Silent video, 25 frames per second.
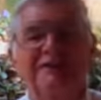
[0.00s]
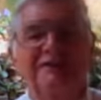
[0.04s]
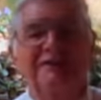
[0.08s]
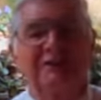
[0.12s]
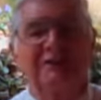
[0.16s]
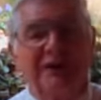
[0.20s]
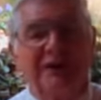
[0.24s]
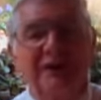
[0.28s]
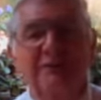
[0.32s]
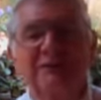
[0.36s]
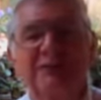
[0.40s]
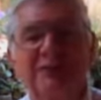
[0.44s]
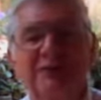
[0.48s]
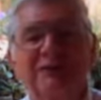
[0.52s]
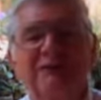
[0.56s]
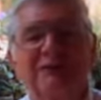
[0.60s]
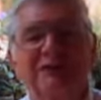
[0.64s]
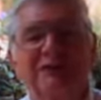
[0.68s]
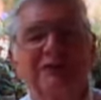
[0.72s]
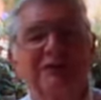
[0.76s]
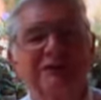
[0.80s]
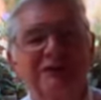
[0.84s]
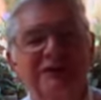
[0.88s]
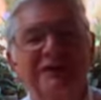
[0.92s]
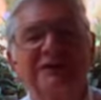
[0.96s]
He said, I'm here
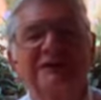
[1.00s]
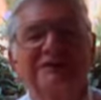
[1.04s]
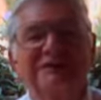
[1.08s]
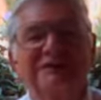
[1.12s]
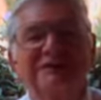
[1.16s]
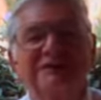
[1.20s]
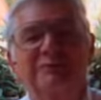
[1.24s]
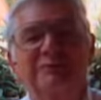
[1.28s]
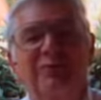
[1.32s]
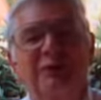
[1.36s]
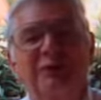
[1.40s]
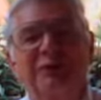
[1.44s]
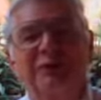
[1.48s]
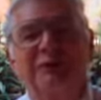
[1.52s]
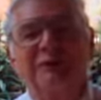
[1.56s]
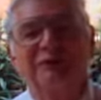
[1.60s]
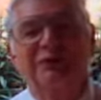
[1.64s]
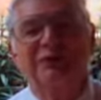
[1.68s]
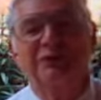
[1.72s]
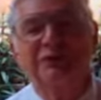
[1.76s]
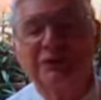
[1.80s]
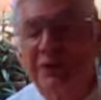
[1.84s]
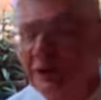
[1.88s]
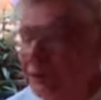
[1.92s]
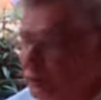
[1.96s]
for the testimony
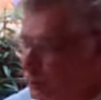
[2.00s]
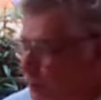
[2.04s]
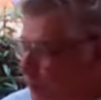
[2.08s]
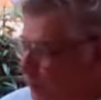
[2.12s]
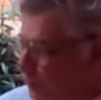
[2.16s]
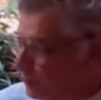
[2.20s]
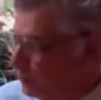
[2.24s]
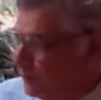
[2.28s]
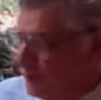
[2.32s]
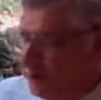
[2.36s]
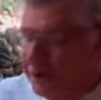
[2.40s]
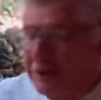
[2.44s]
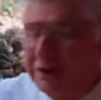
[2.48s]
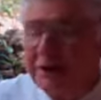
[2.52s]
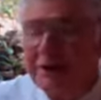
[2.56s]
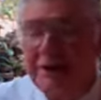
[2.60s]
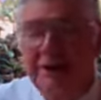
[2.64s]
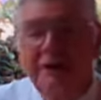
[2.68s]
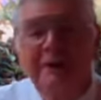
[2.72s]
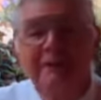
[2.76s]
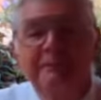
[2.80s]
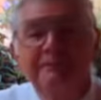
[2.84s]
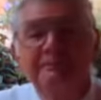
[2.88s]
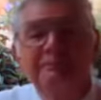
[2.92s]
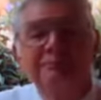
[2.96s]
of Jesus. They threw me in
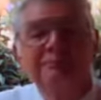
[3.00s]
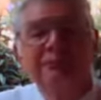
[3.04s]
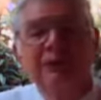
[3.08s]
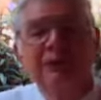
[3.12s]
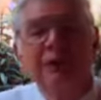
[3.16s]
here.